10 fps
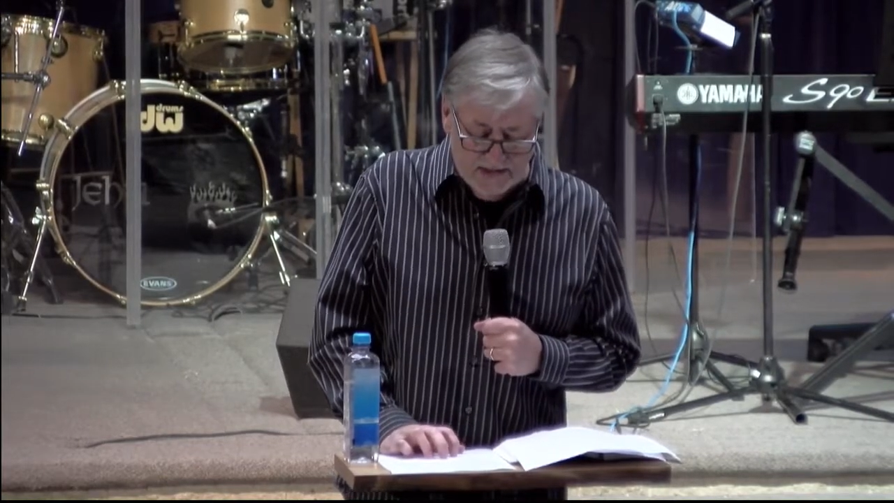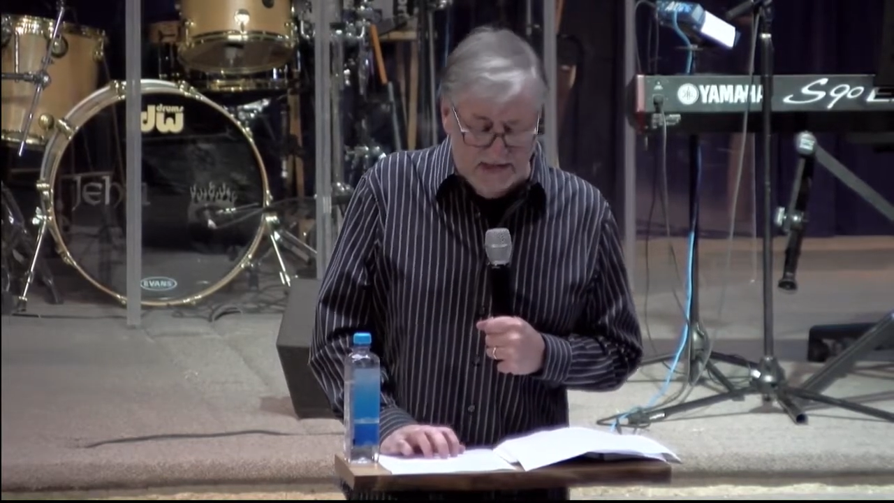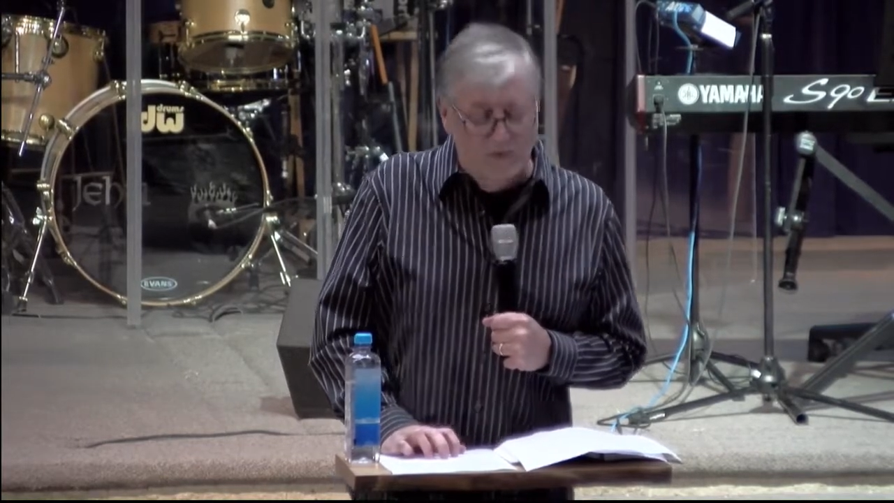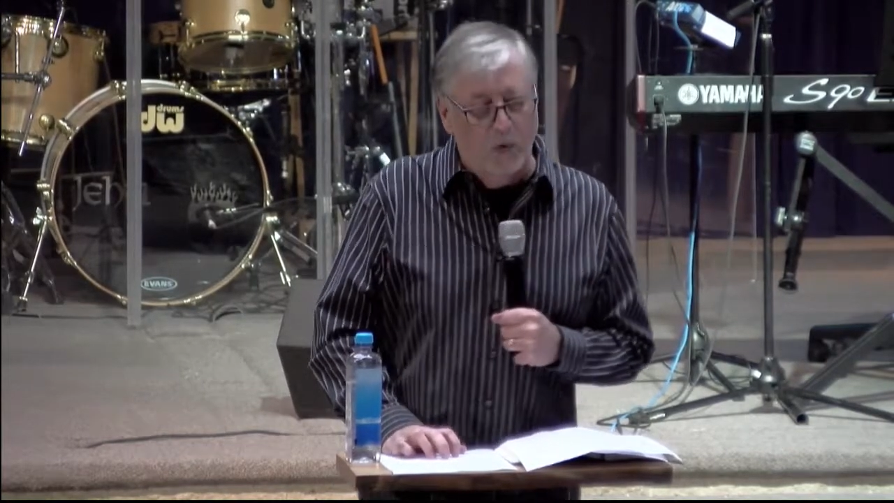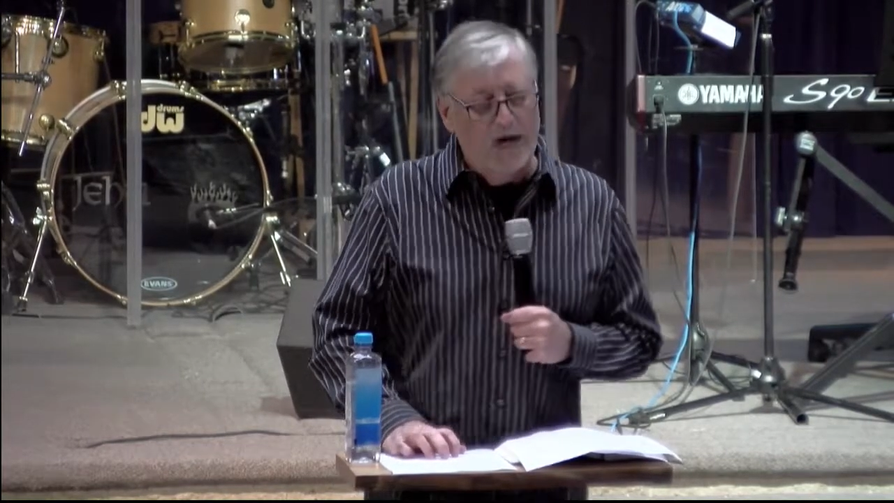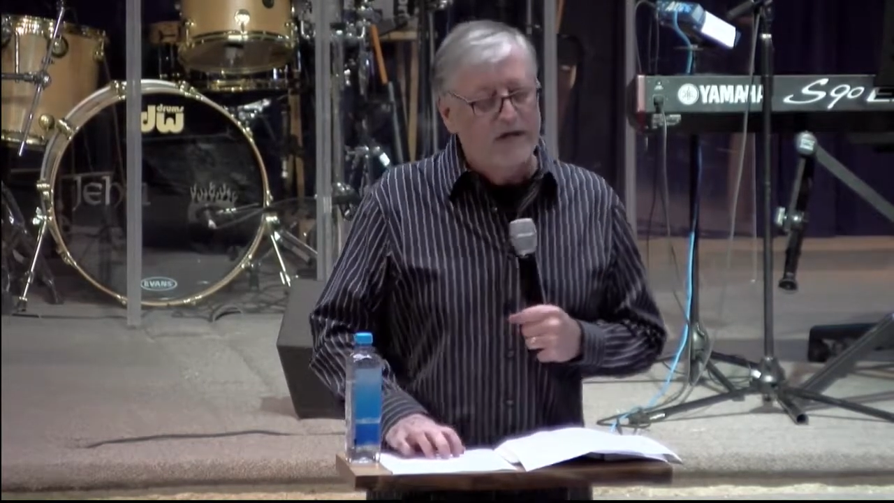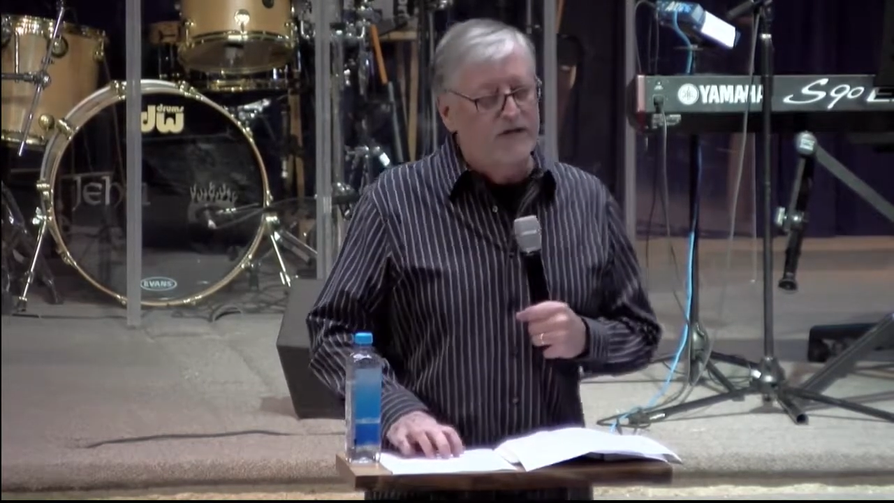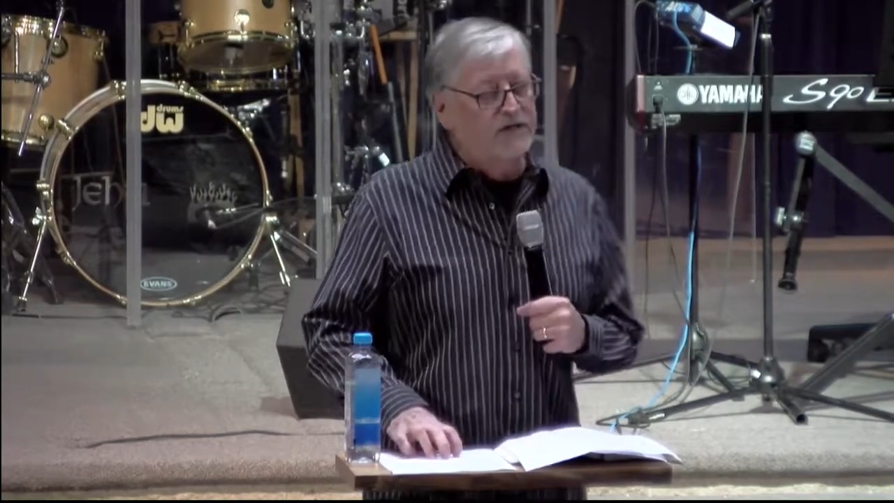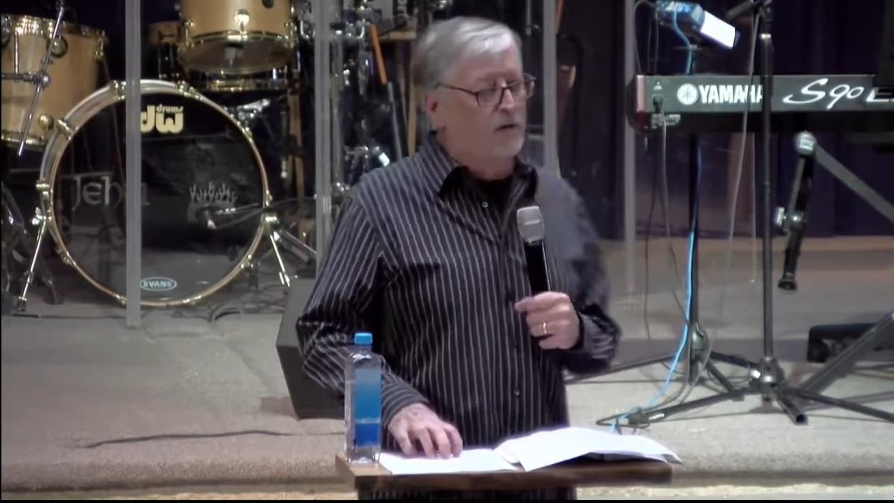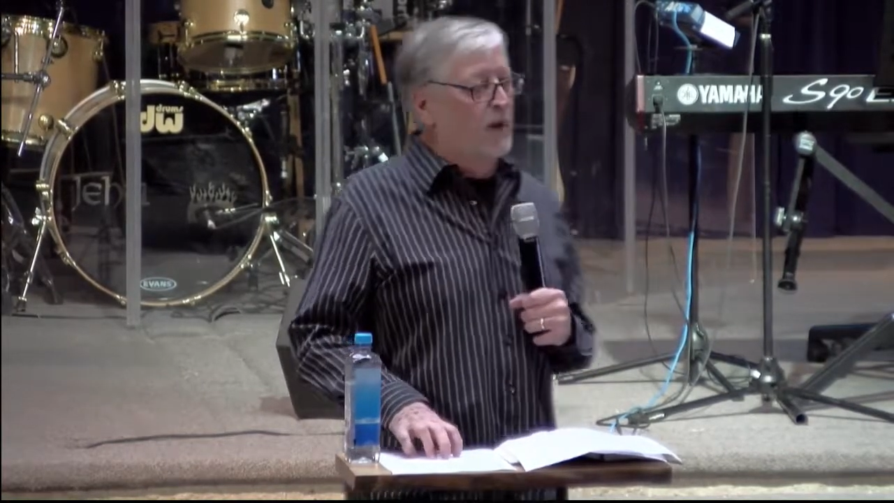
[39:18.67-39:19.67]
and wait
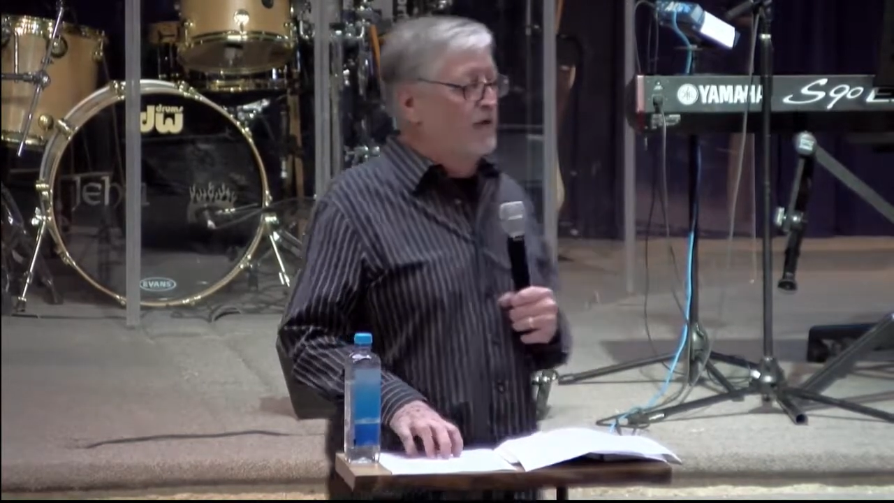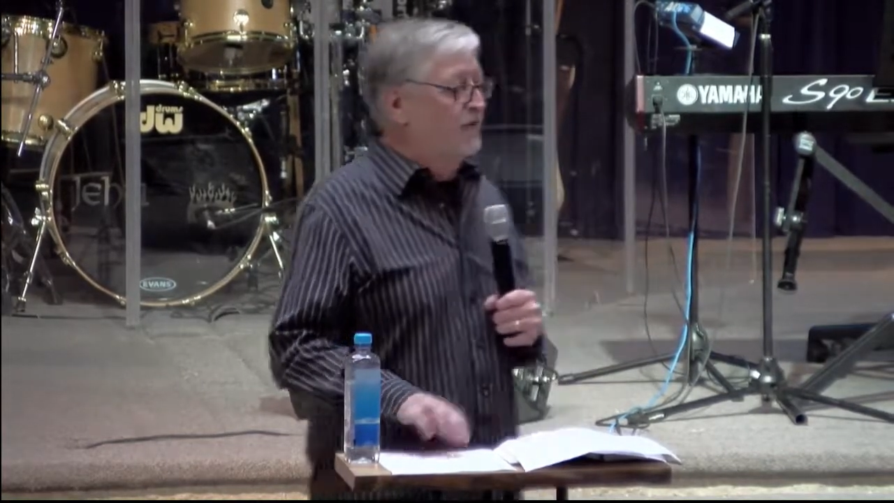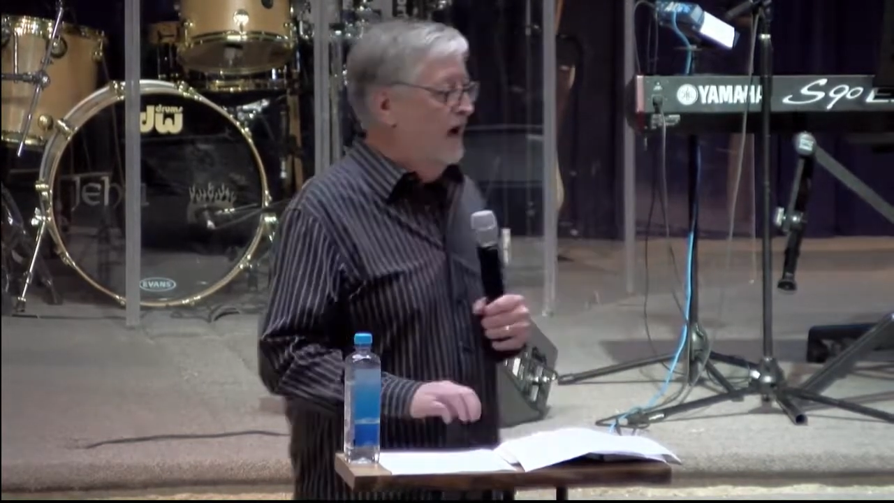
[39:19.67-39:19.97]
until my